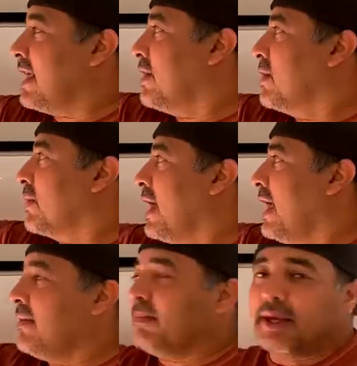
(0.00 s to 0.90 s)
angle
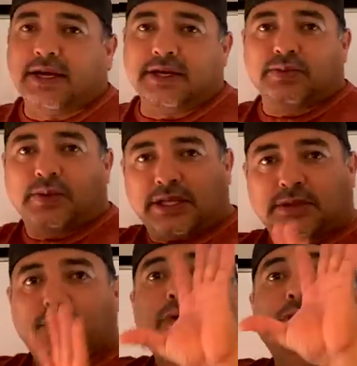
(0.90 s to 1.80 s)
right, because when
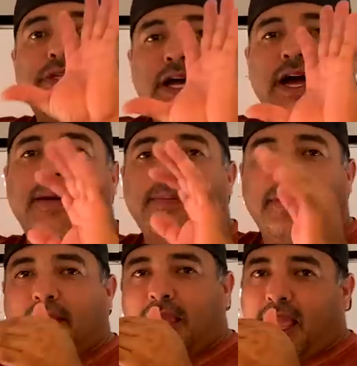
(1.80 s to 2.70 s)
it's pushed up
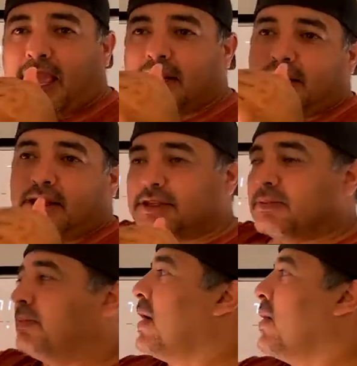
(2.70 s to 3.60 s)
and it's
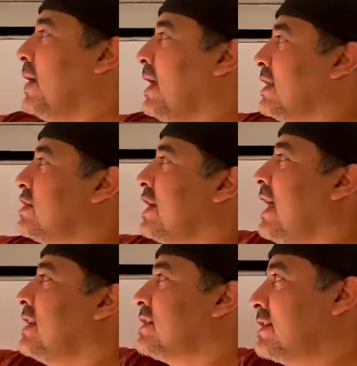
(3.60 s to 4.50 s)
bowing, it
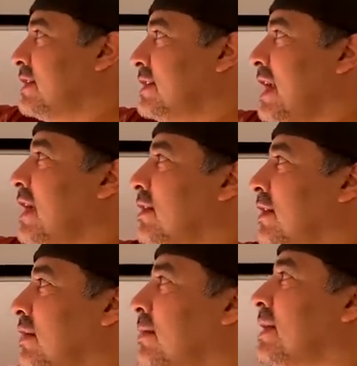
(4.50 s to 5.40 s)
changes this angle a
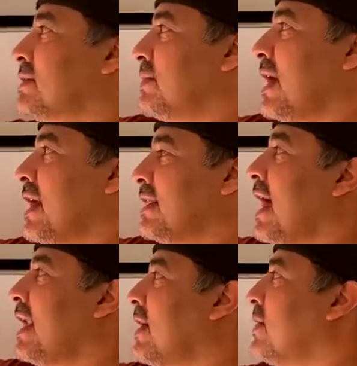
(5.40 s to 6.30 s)
little bit. So we got
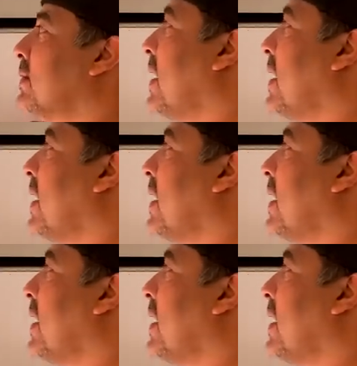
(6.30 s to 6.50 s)
that angle